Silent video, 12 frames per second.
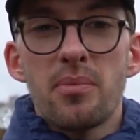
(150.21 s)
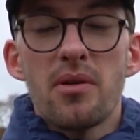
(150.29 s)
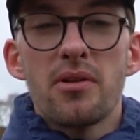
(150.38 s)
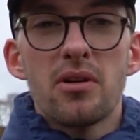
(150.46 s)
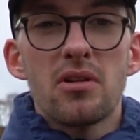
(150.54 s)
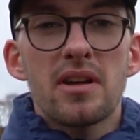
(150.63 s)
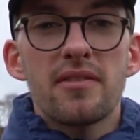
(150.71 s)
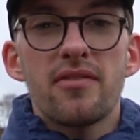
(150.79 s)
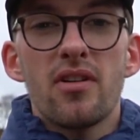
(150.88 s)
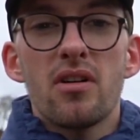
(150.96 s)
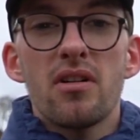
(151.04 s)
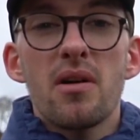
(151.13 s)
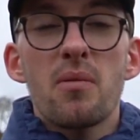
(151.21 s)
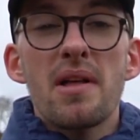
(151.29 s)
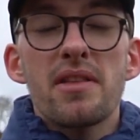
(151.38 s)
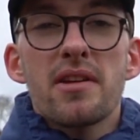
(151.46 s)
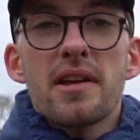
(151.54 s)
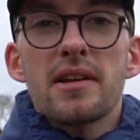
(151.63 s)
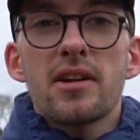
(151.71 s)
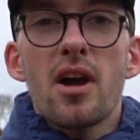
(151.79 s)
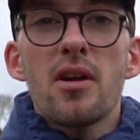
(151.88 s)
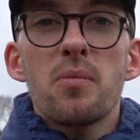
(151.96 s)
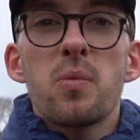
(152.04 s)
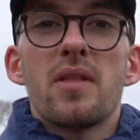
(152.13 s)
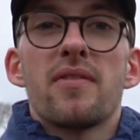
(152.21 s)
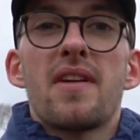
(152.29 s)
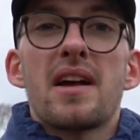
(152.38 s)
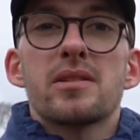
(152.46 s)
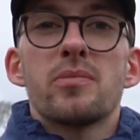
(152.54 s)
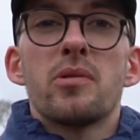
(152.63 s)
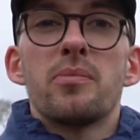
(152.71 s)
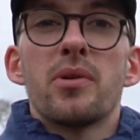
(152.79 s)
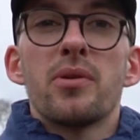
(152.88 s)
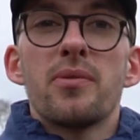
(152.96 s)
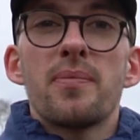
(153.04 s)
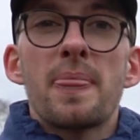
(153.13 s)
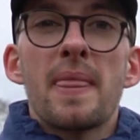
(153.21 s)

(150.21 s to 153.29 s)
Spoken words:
boot you're looking for and whether you can cope with a flexible boot,